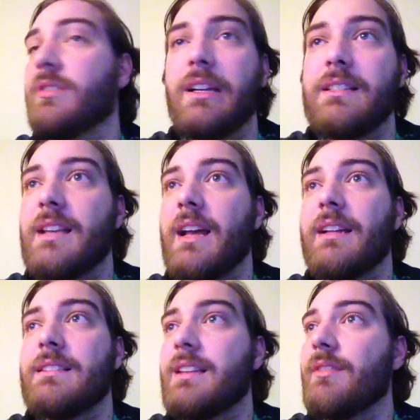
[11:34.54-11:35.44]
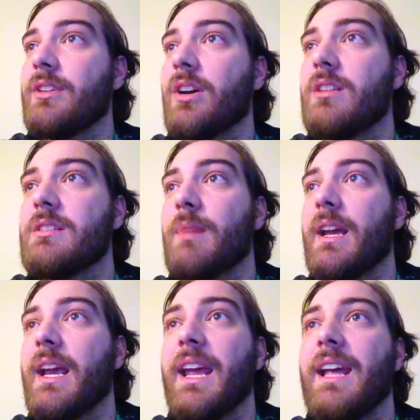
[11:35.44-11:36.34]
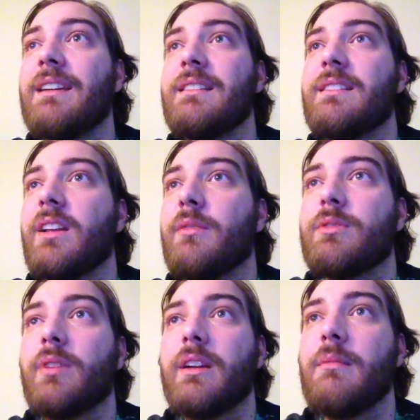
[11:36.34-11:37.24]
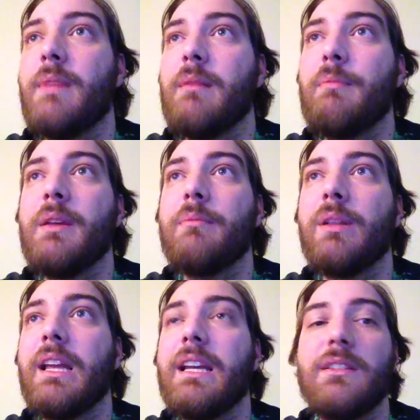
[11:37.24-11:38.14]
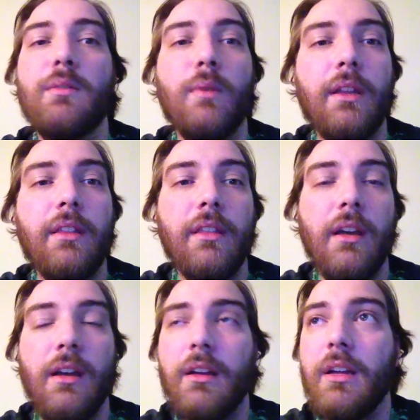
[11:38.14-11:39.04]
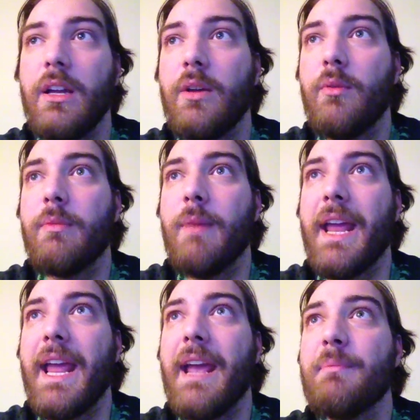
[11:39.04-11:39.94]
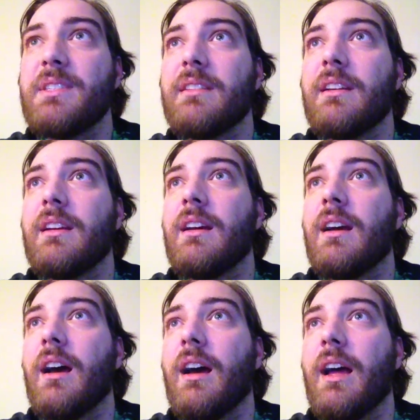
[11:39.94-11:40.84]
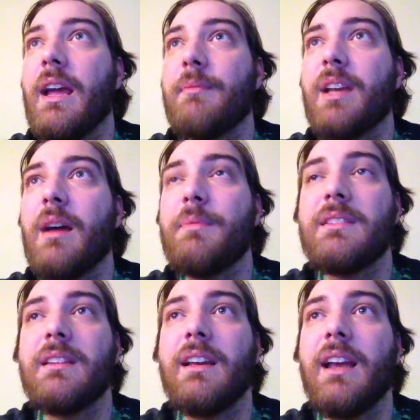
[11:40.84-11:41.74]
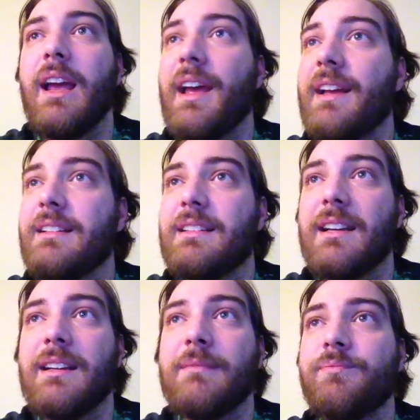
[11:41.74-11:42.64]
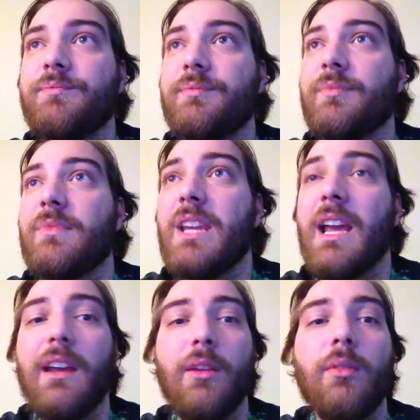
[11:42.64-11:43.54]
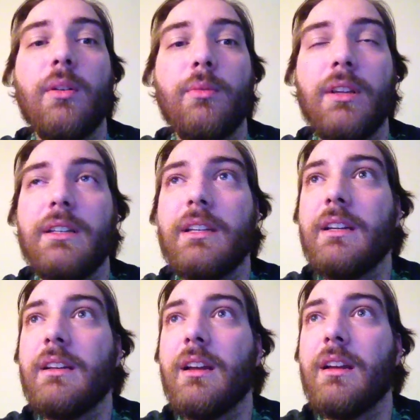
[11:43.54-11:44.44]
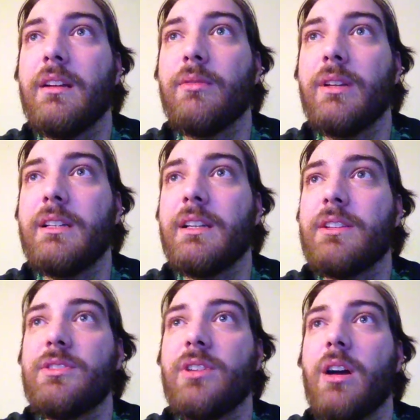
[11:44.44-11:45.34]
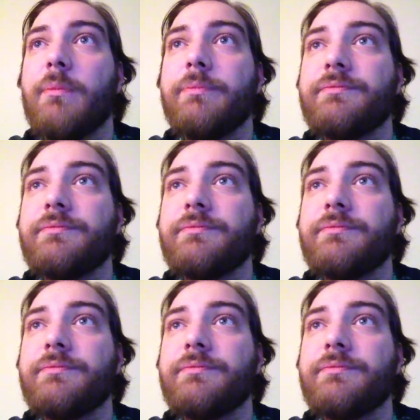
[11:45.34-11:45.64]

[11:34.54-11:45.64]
I sat at 7 cards in my hand until I was ready to make big plays with my amped ups, and yeah, it really did its job.